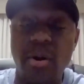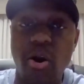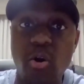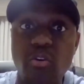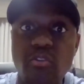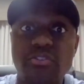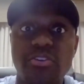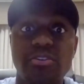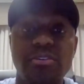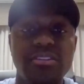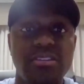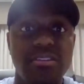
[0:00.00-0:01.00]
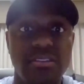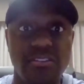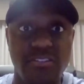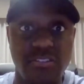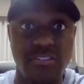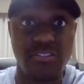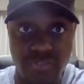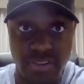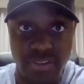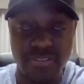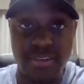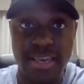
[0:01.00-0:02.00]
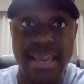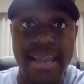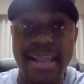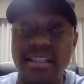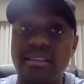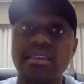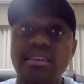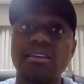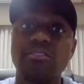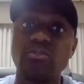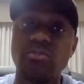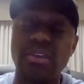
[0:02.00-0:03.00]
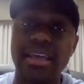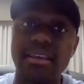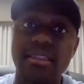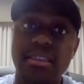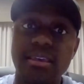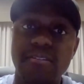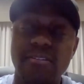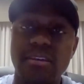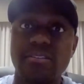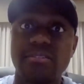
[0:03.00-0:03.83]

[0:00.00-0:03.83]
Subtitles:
over the service. And the thing is this: